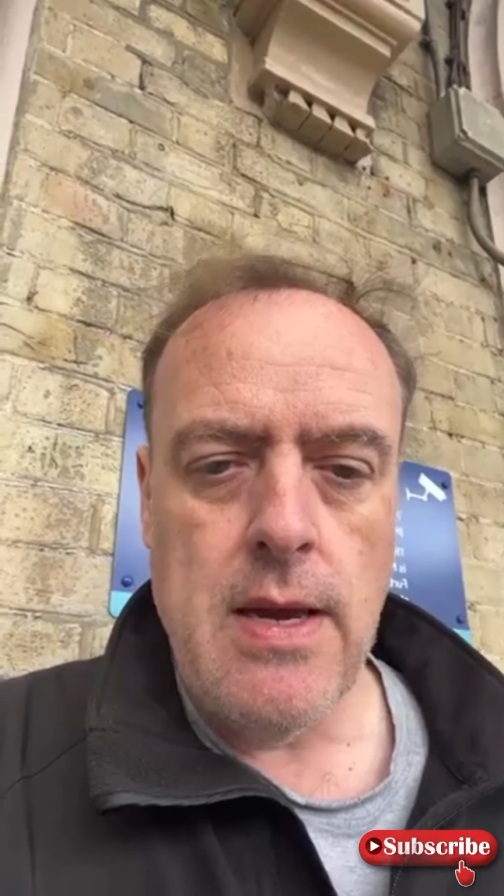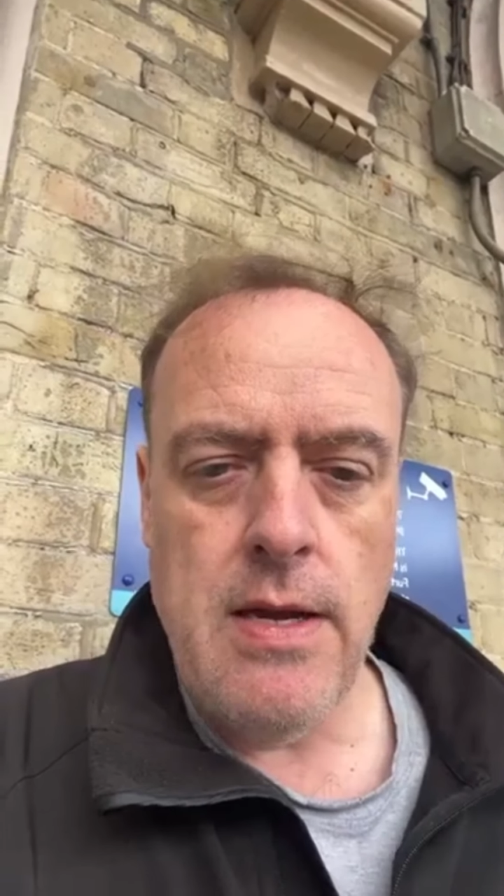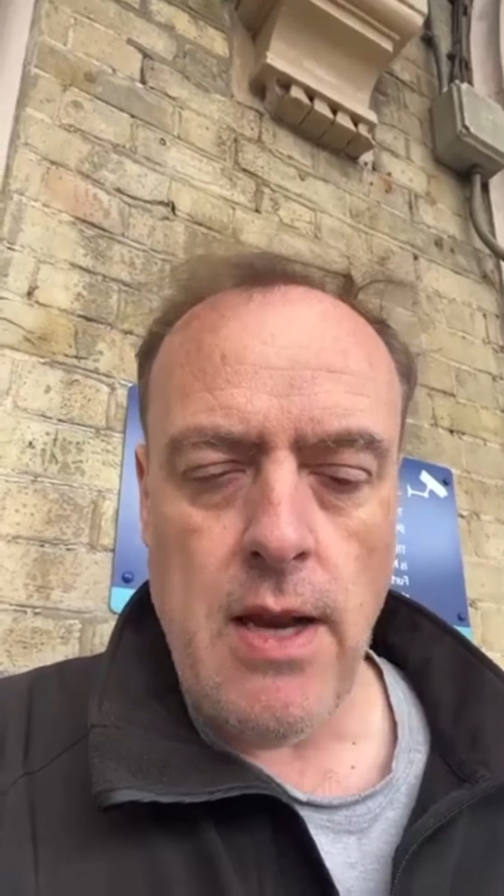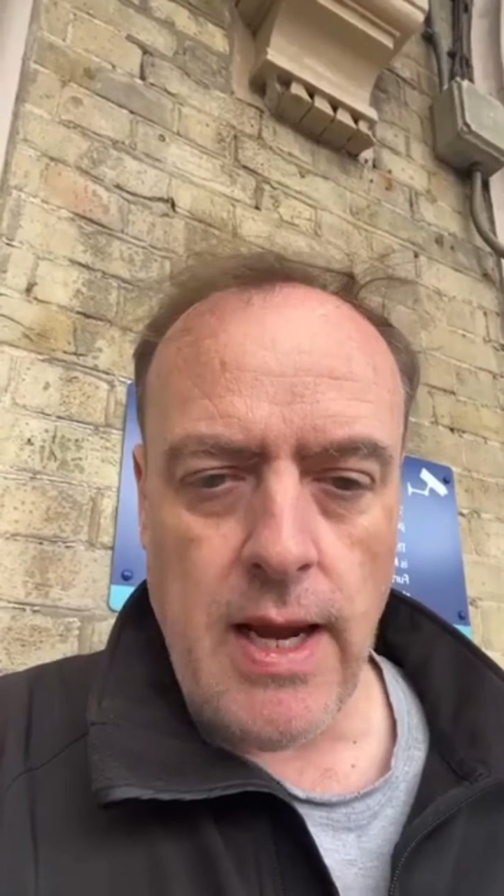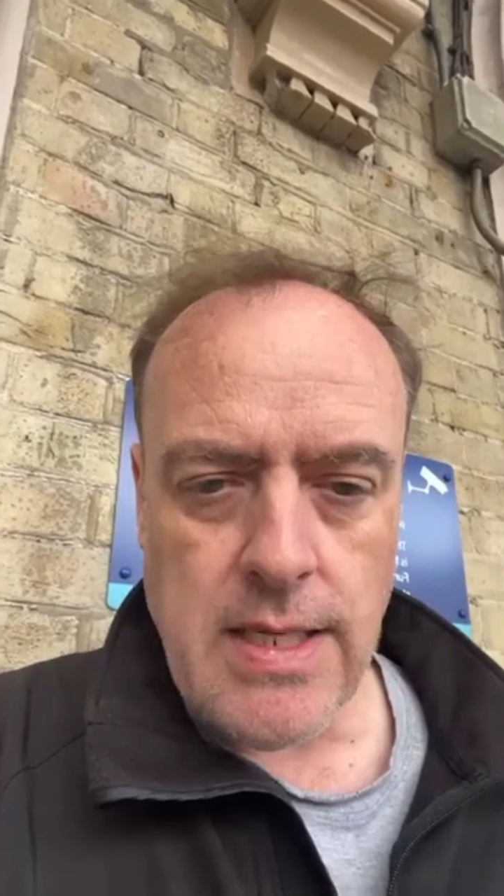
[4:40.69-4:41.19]

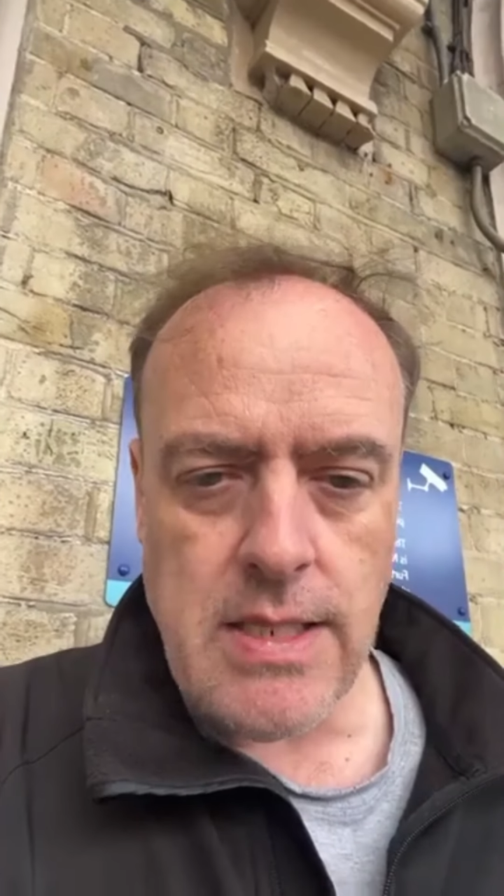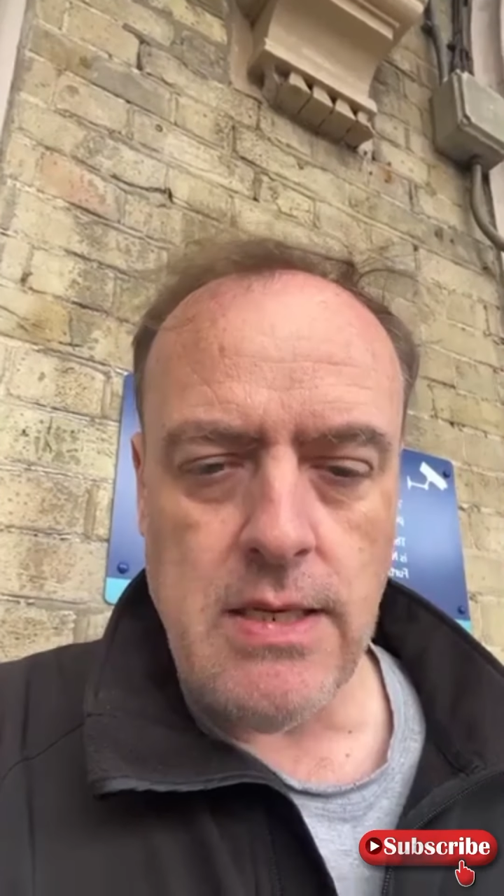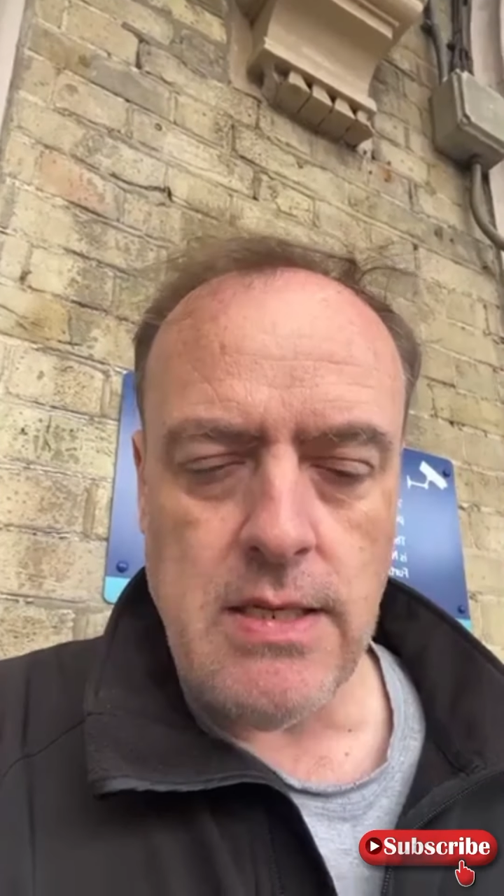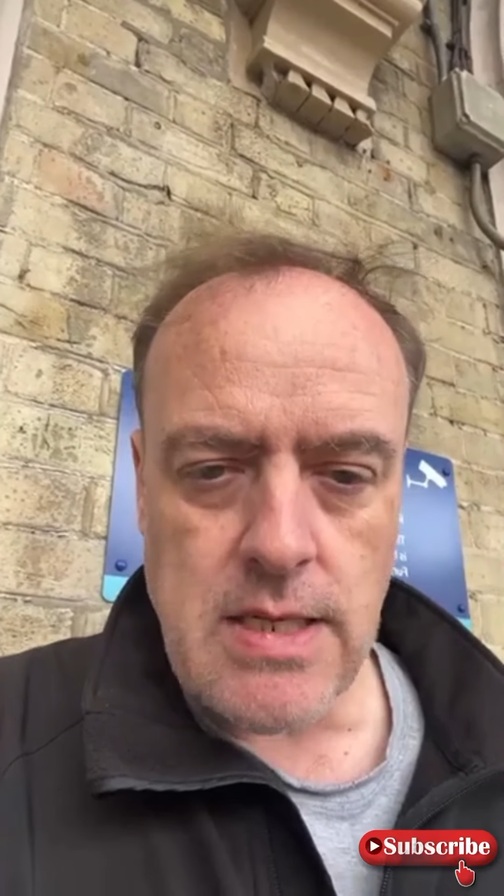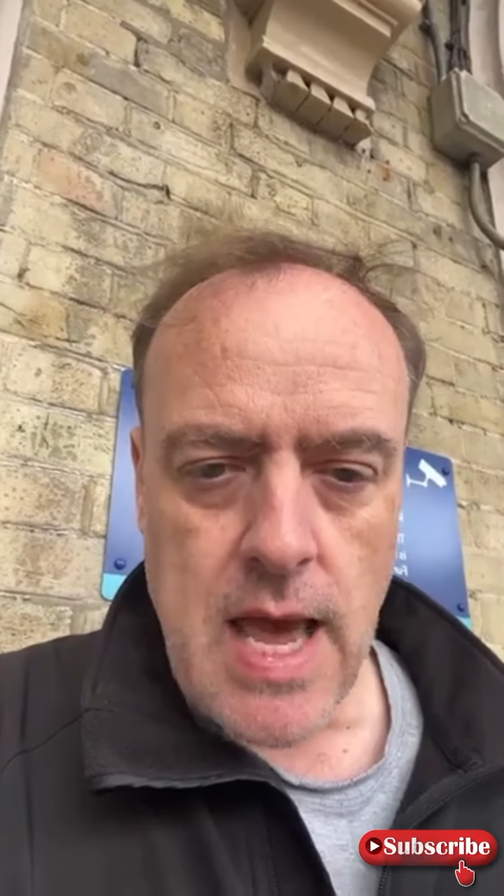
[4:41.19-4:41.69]
night
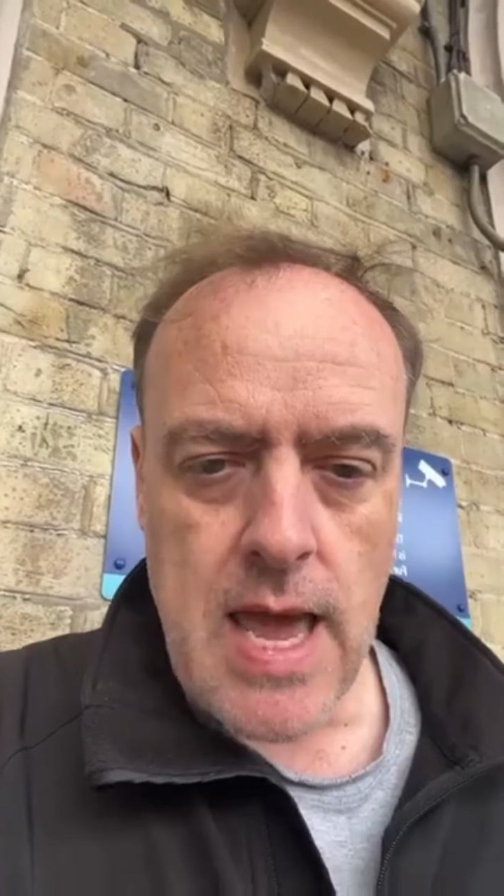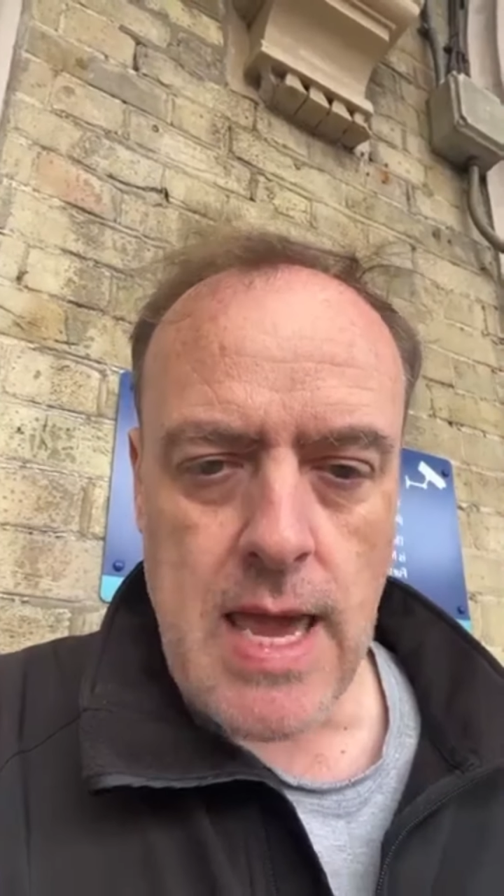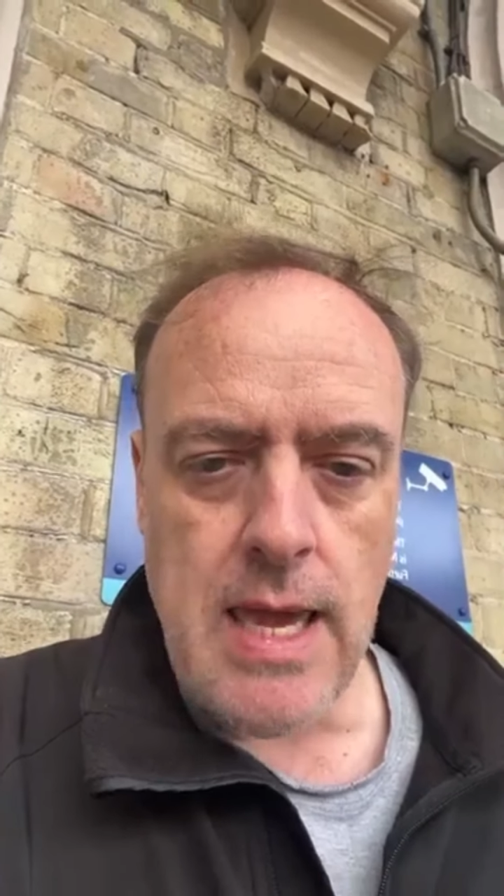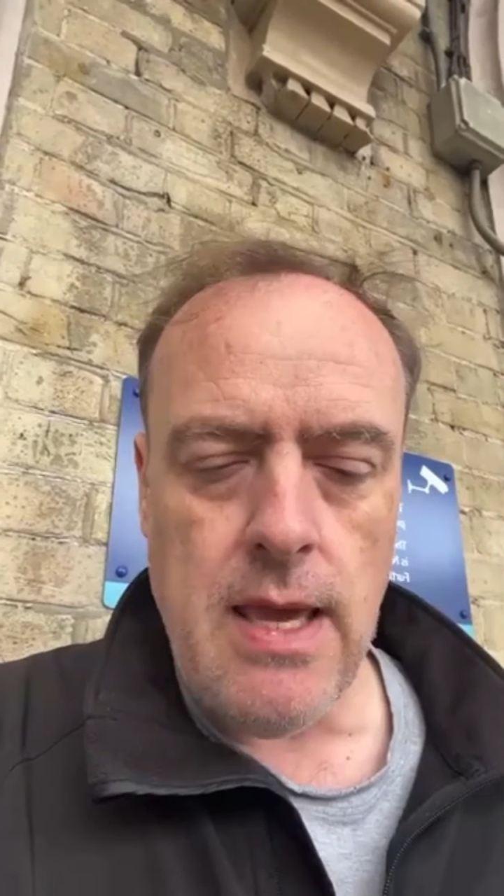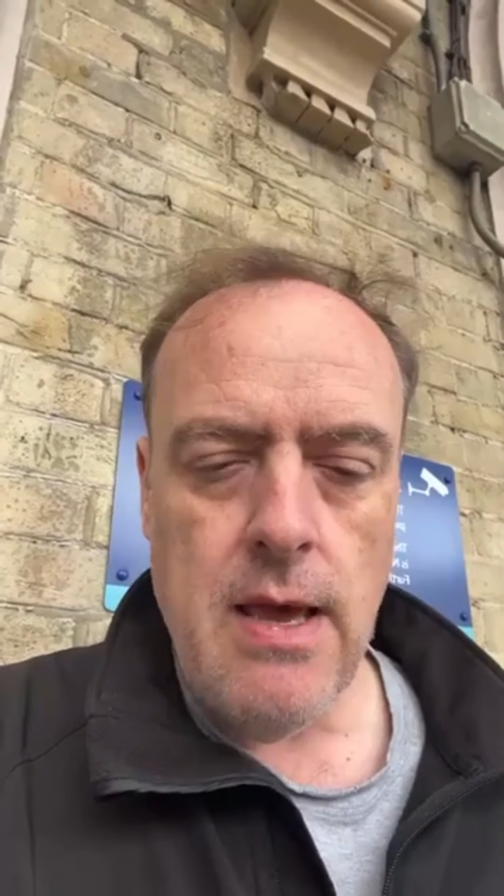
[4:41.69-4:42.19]
and
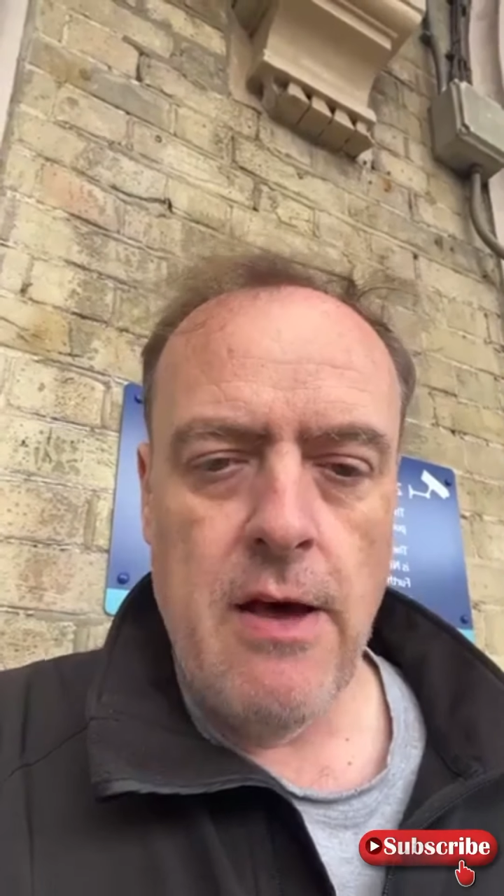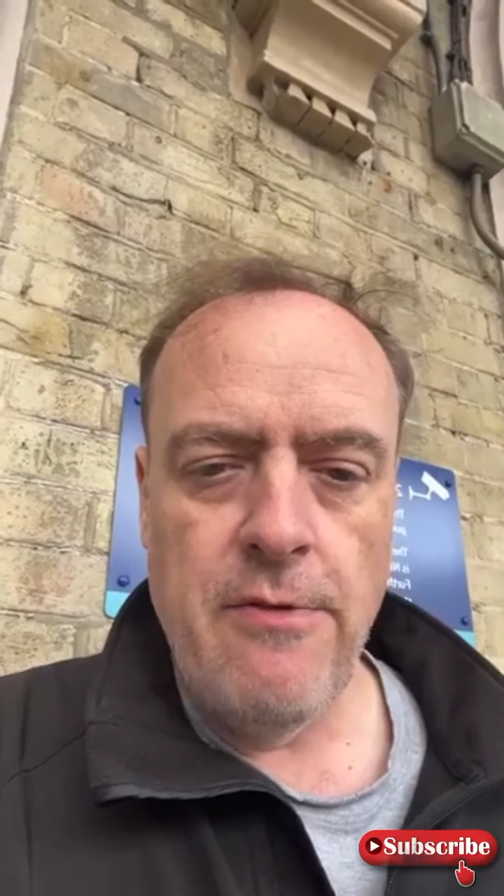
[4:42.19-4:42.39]
day